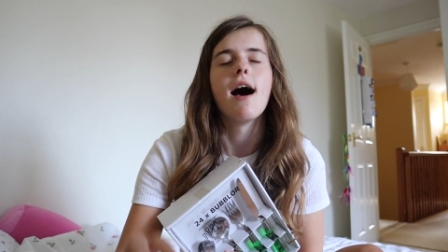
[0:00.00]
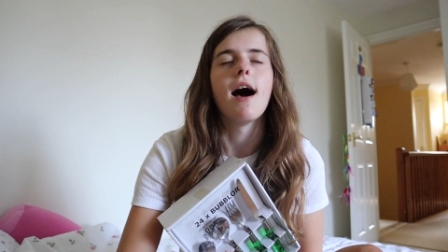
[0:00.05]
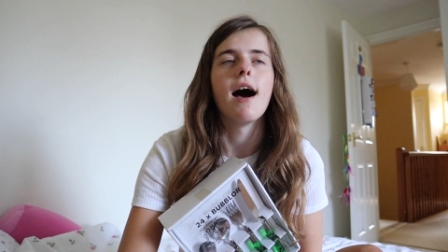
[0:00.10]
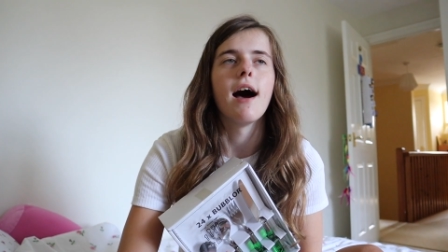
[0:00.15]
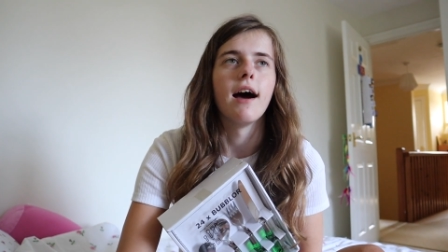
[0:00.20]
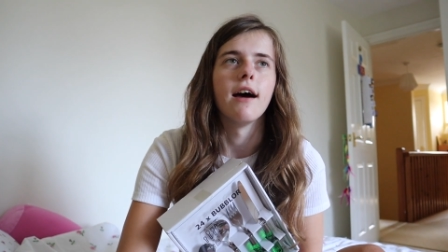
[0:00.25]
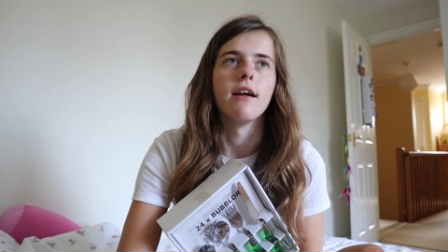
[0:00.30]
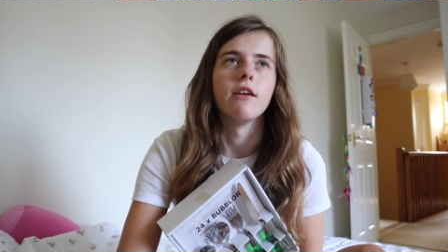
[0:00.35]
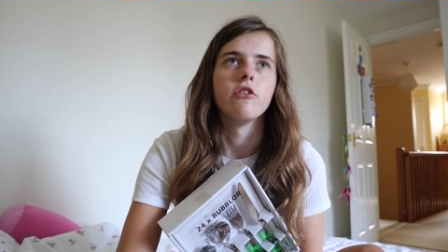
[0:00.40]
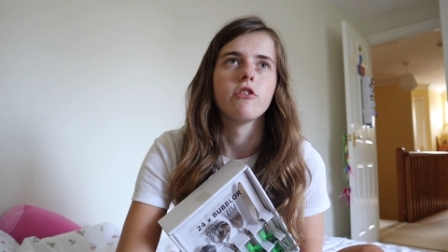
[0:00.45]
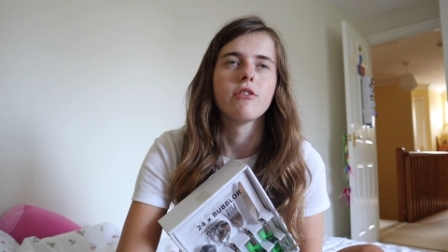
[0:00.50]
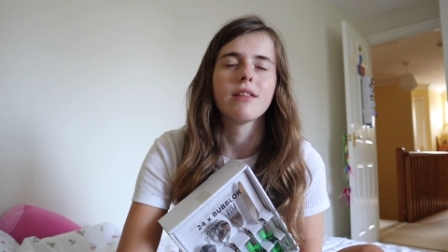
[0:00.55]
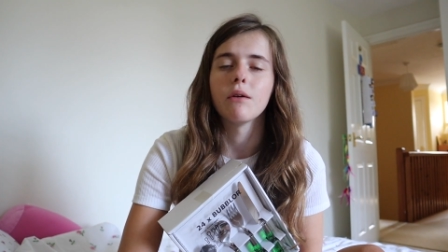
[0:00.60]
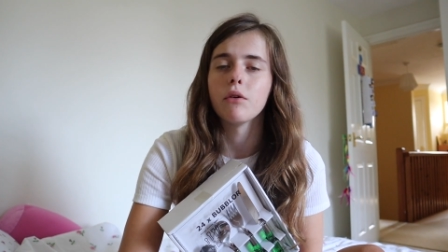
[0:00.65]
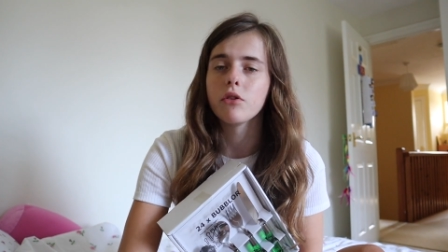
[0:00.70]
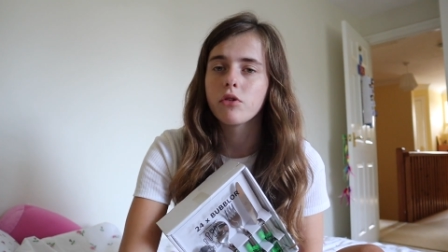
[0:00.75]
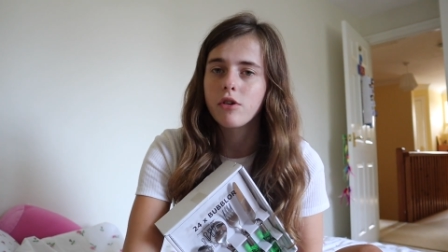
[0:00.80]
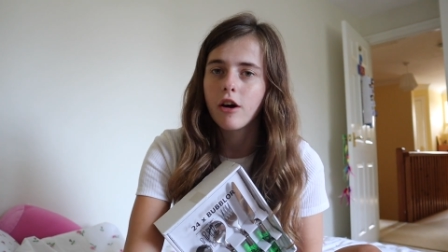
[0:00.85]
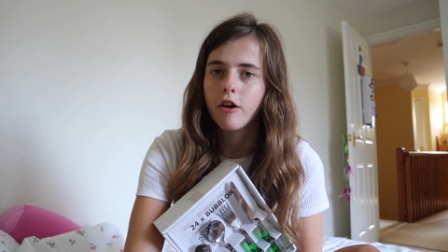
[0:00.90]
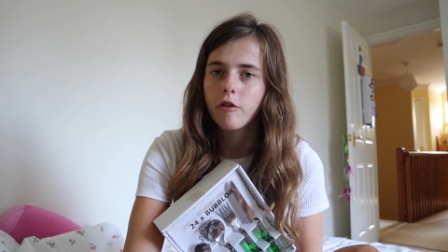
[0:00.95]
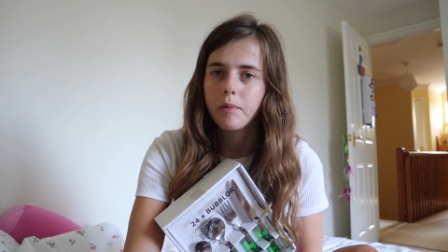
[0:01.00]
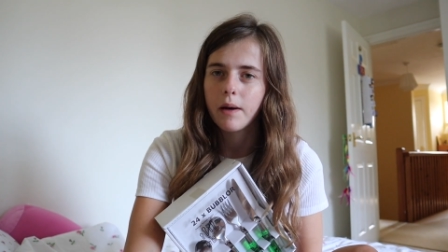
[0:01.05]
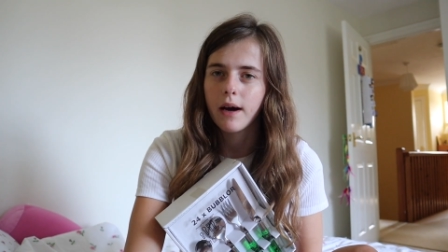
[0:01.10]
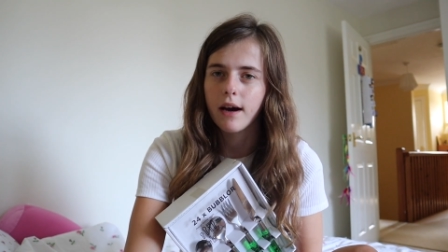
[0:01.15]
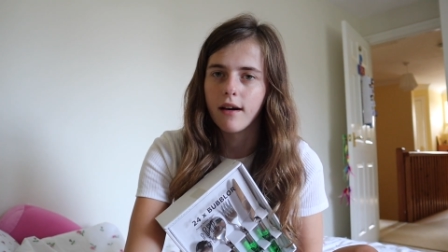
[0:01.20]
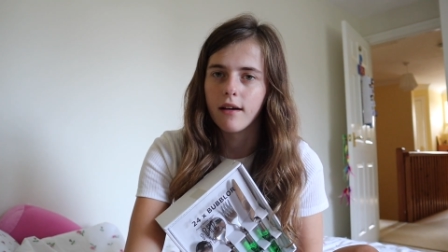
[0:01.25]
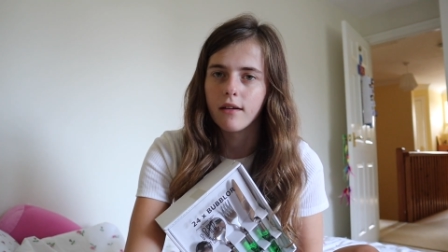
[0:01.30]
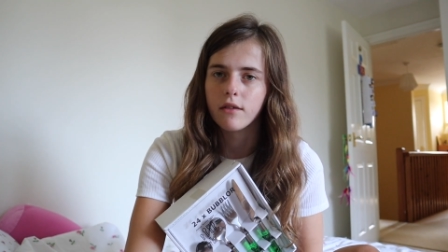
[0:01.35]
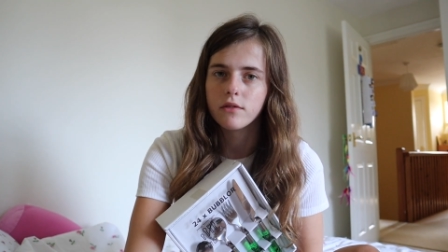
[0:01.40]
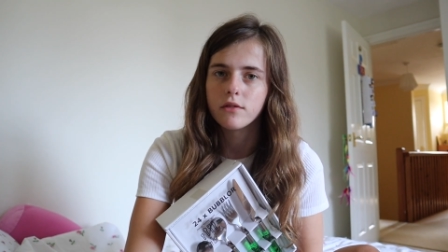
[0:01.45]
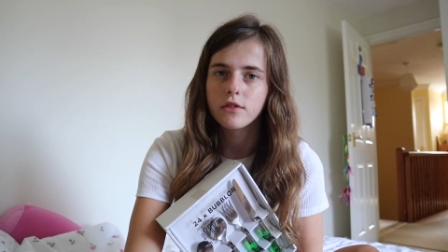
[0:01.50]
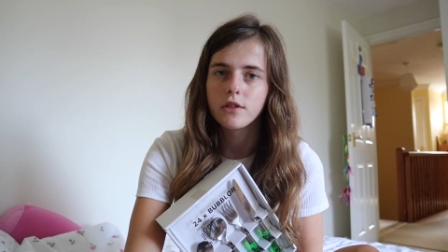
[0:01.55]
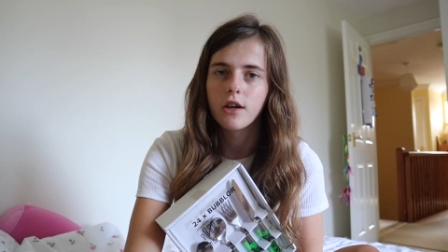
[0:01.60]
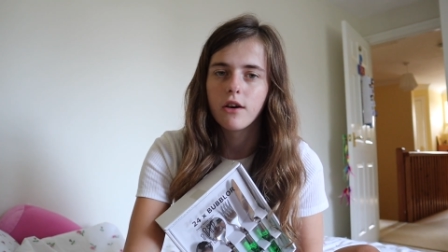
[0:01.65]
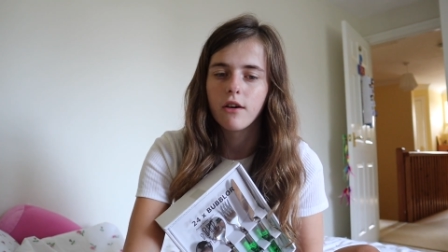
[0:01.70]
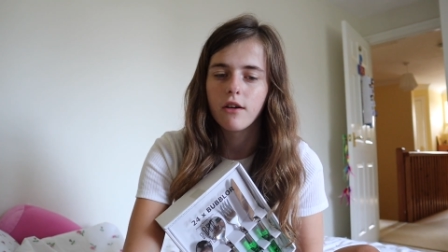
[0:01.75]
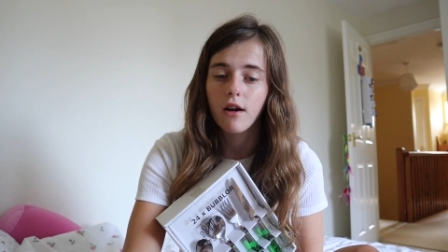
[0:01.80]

and they were twelve pounds